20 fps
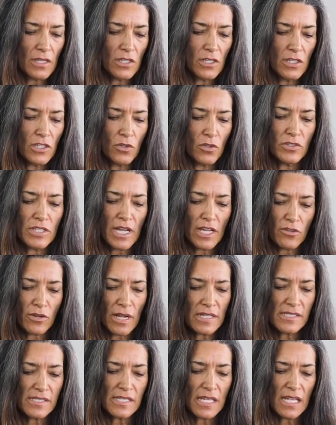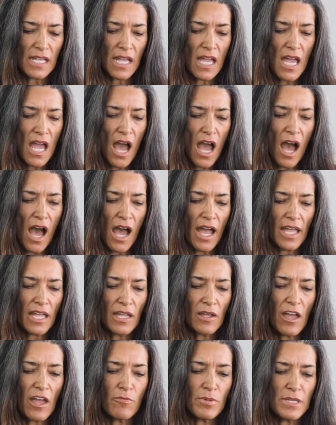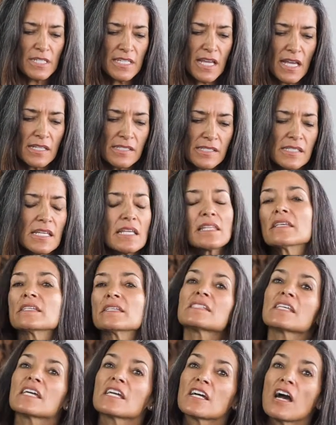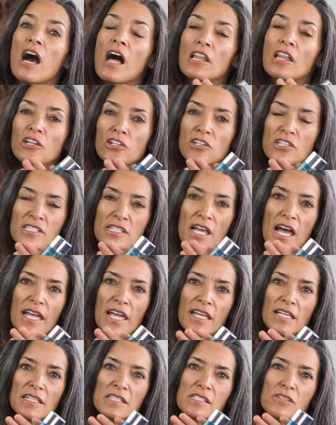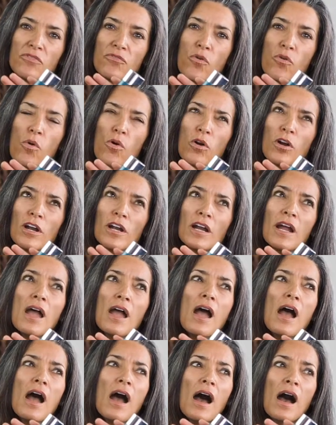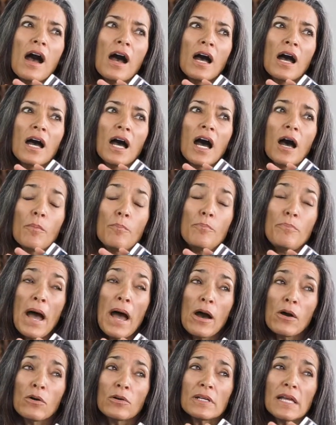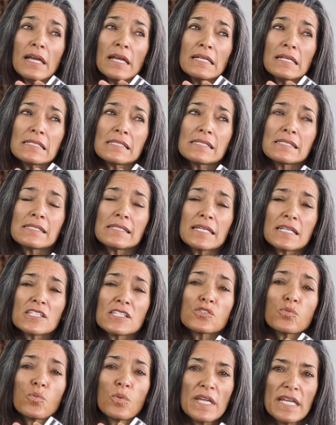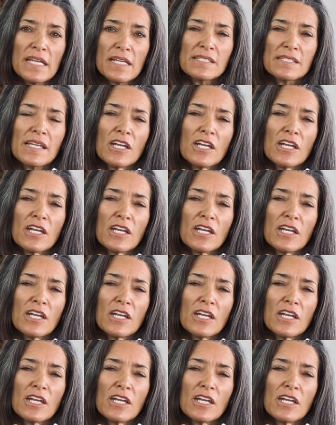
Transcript: you know, digressing, I have been testing this Color Science for about six weeks.